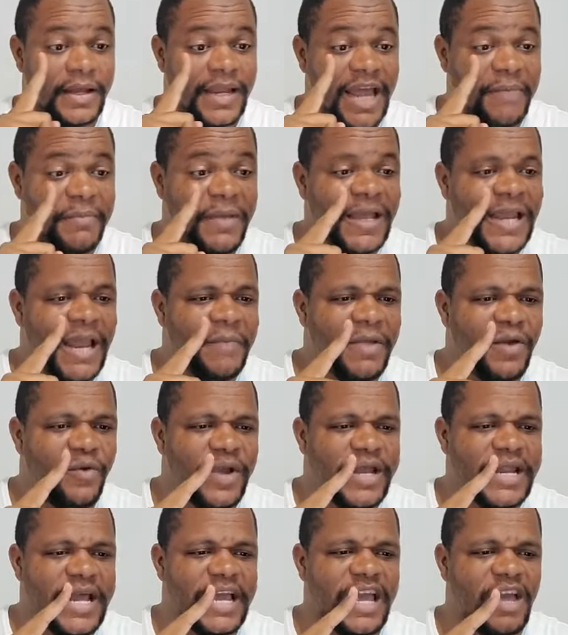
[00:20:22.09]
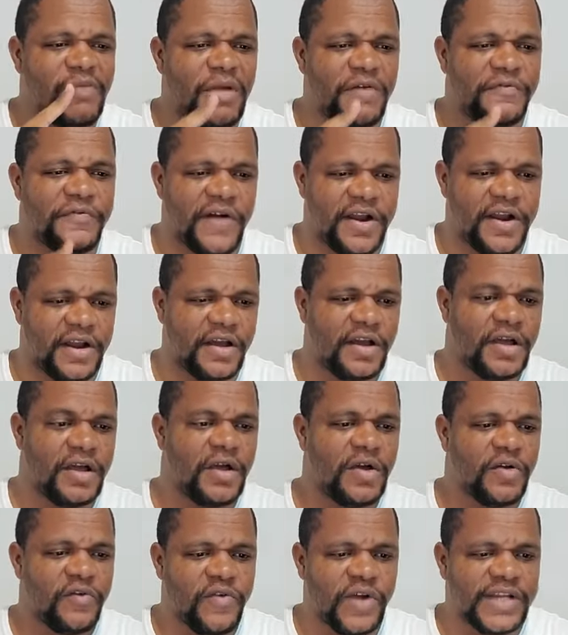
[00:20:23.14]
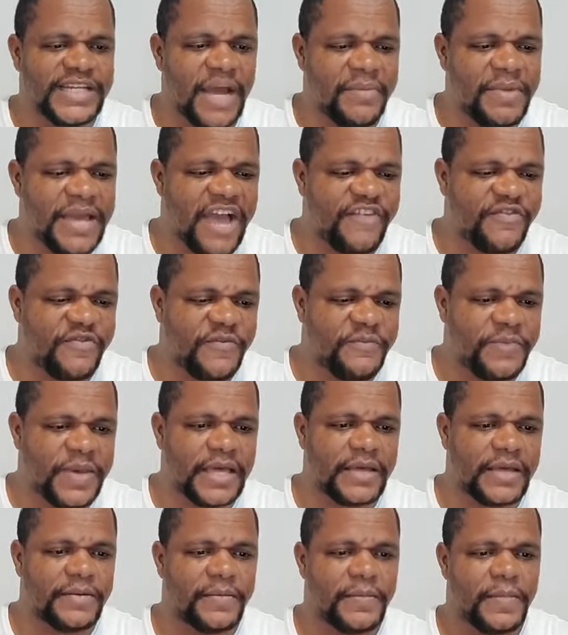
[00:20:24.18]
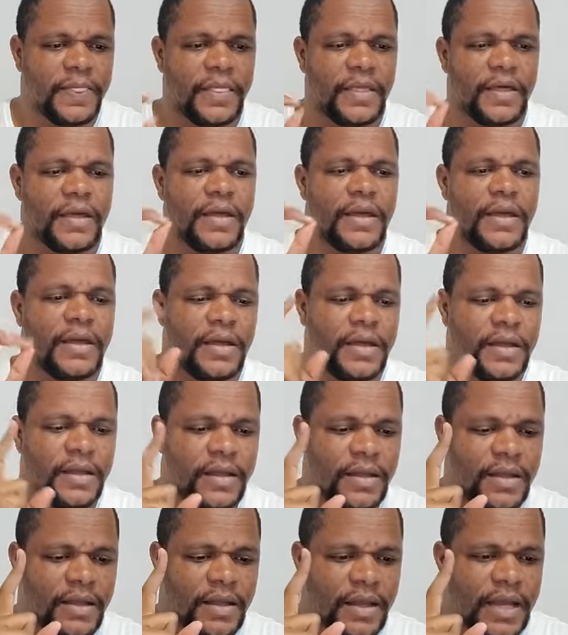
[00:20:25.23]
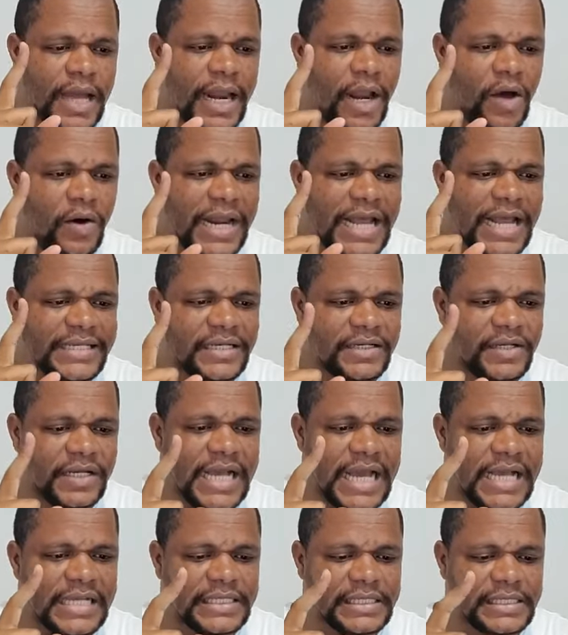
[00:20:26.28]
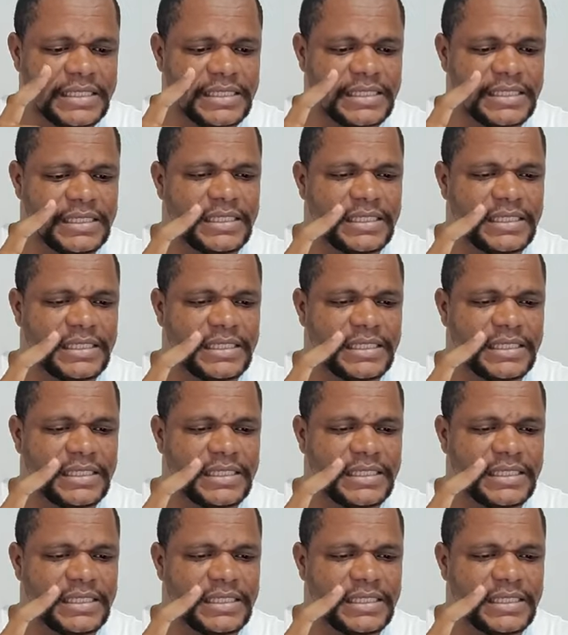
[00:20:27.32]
Let me read the email further from WFP. Hello, listen to this.